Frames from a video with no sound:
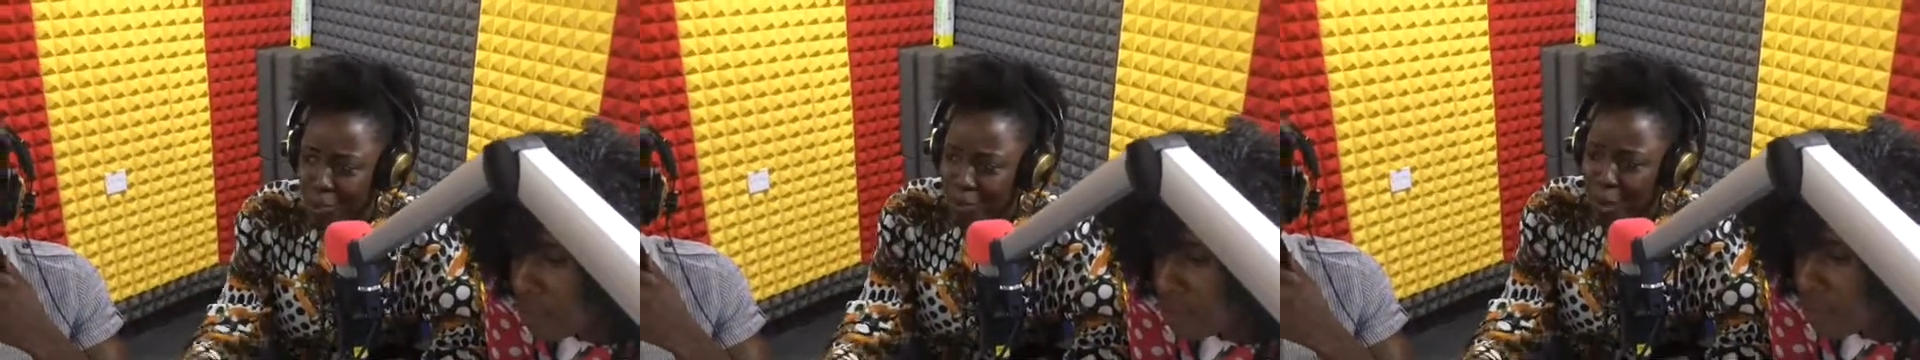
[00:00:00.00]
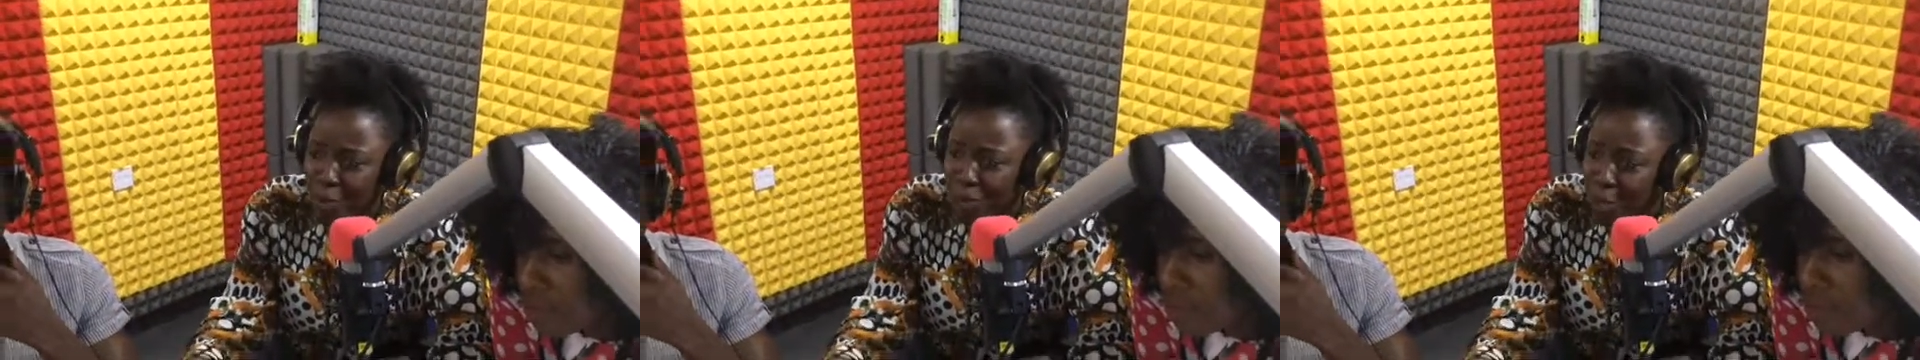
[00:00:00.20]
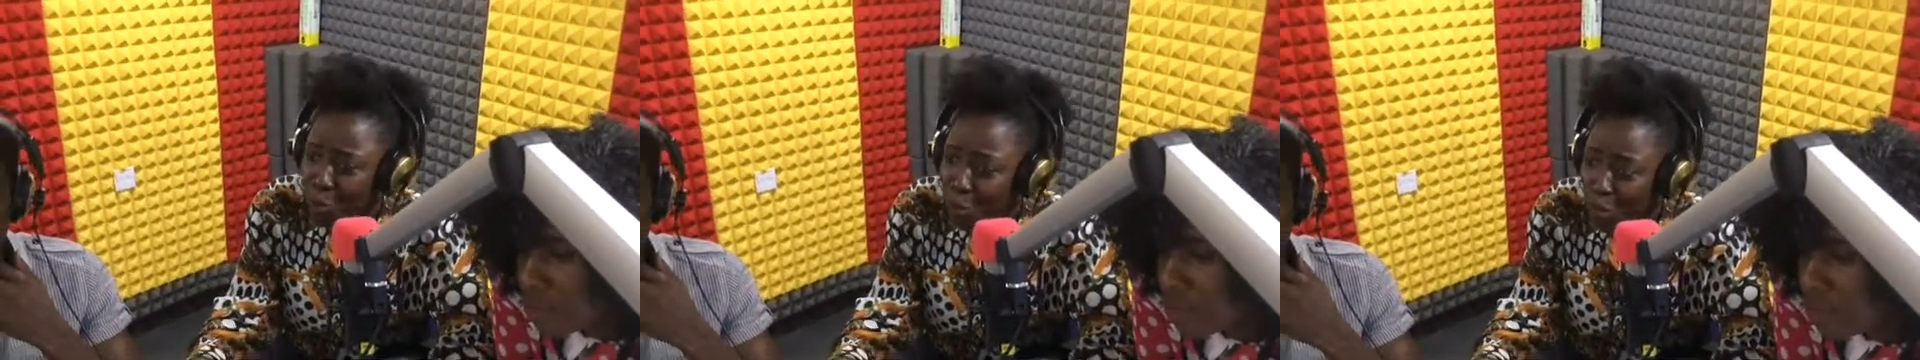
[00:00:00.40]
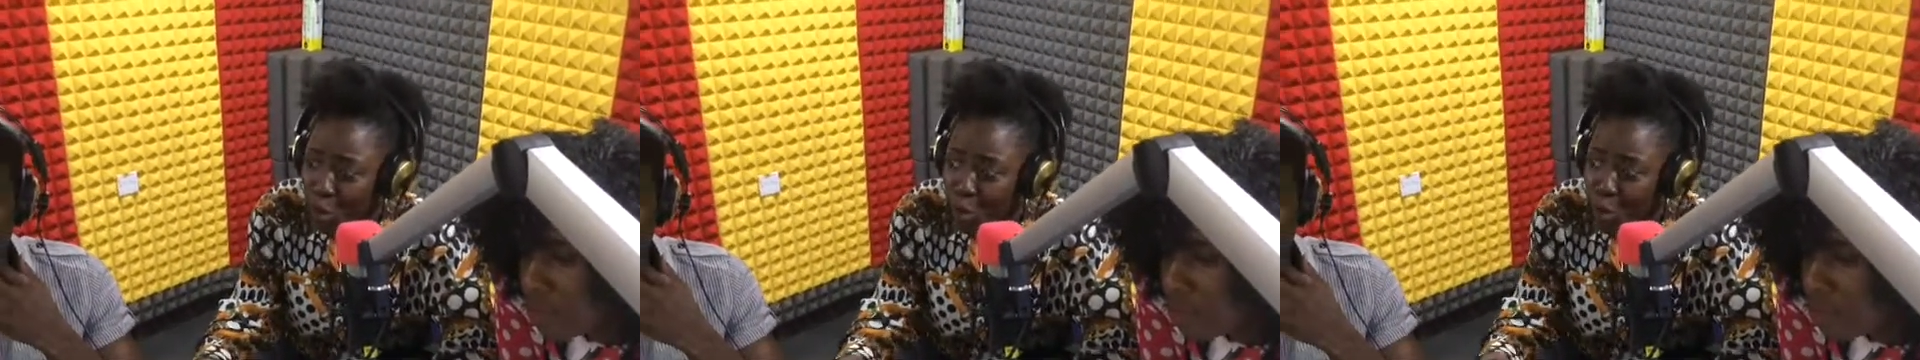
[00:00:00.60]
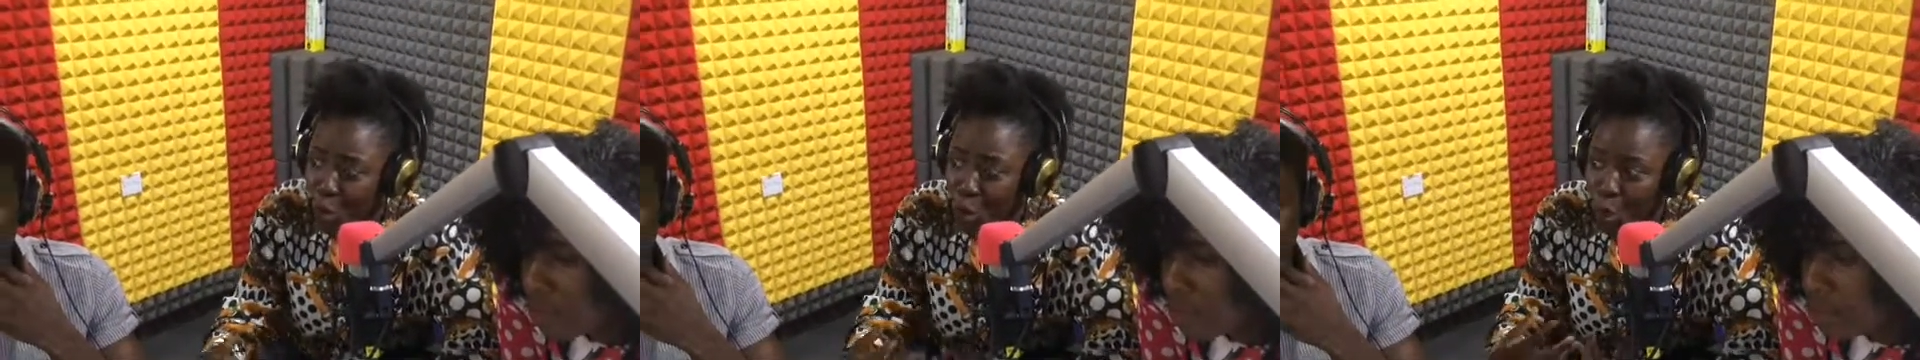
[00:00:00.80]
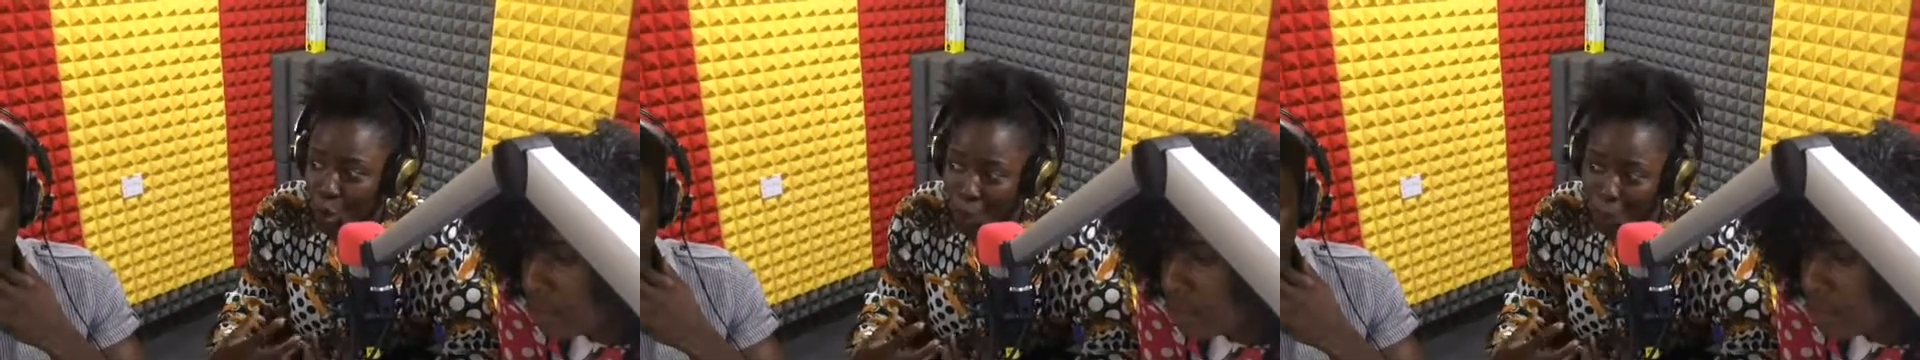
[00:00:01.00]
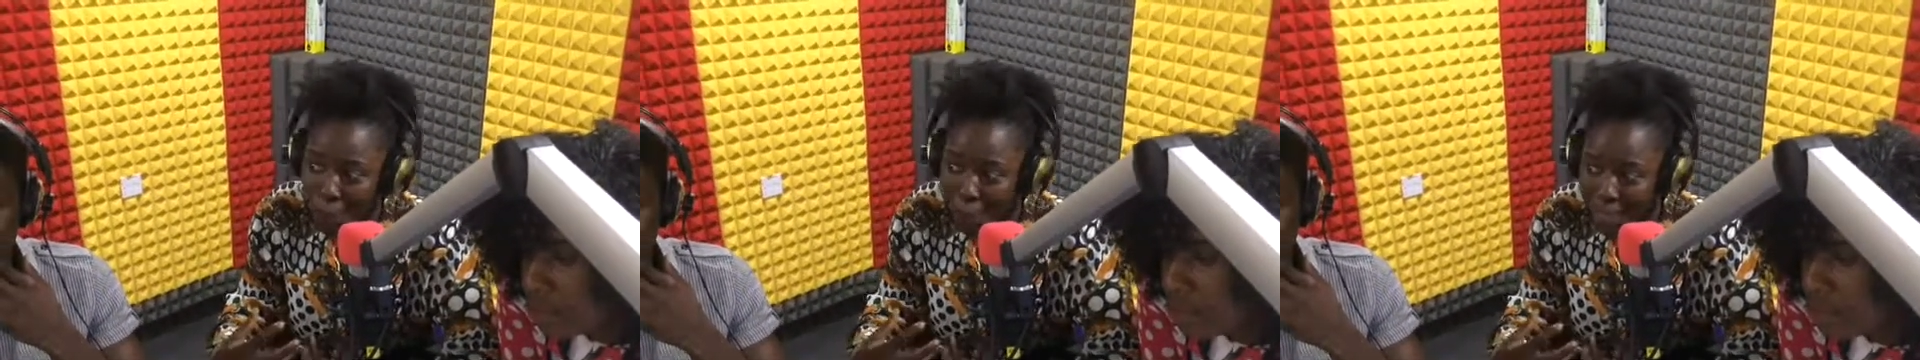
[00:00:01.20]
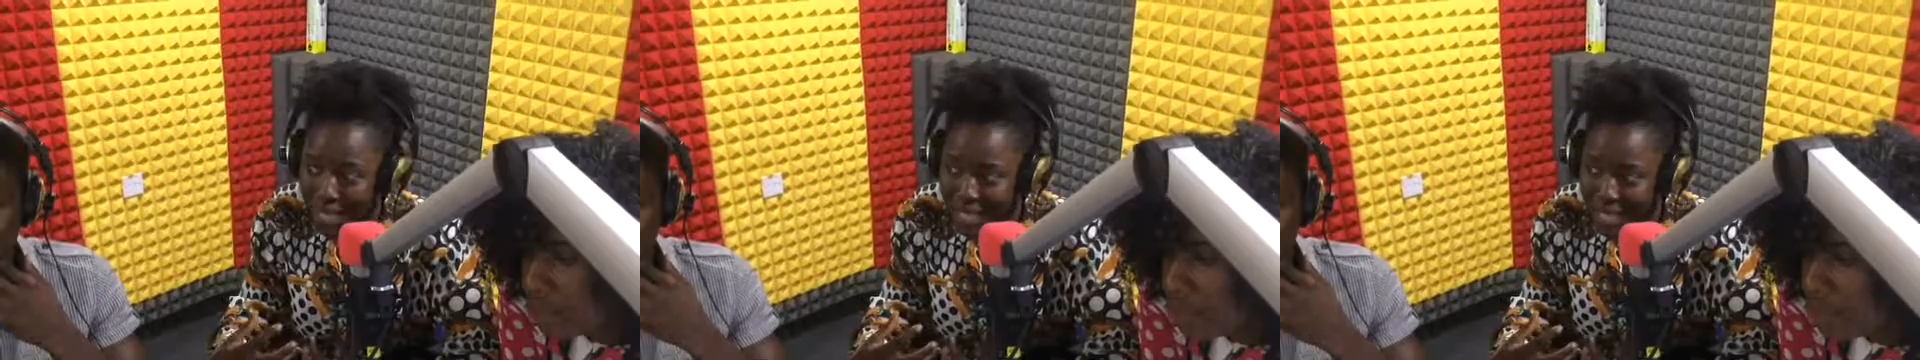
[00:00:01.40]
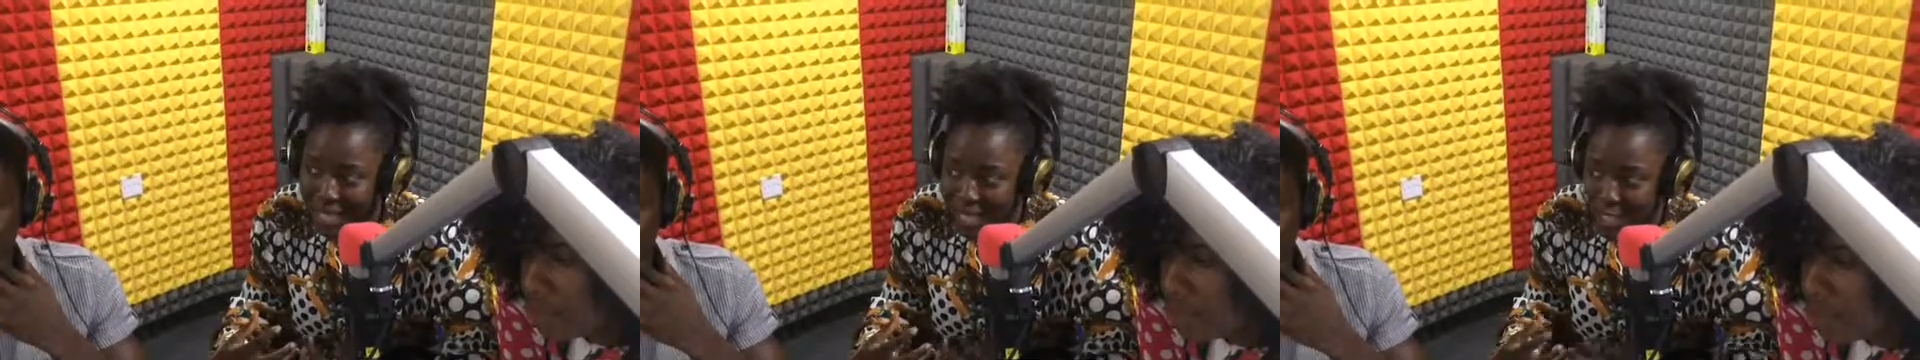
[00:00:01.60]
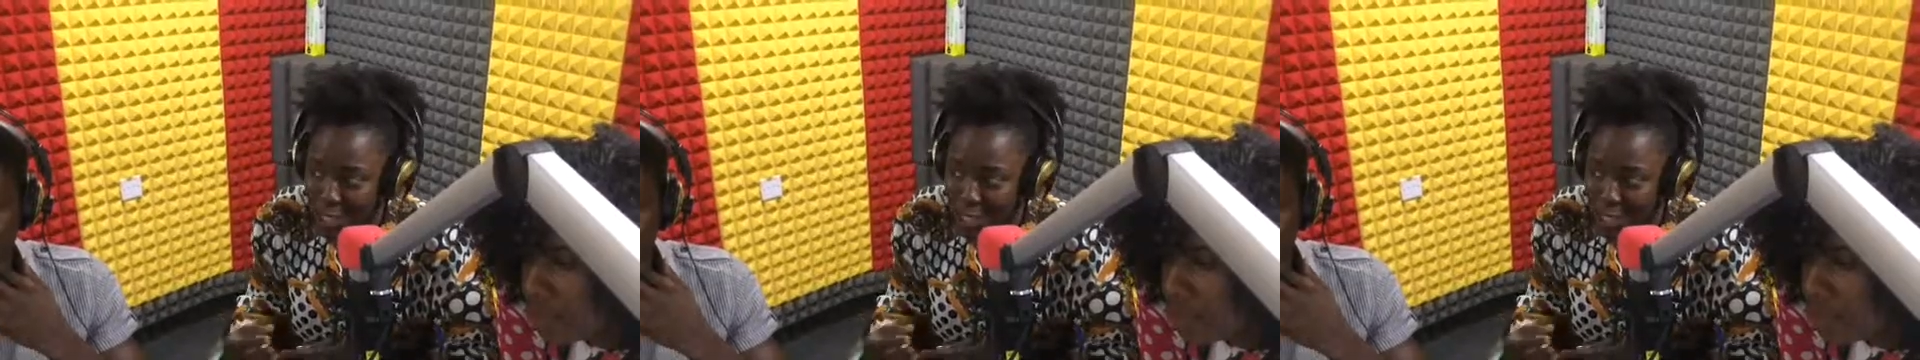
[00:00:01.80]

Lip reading: Crop top will not look good on me,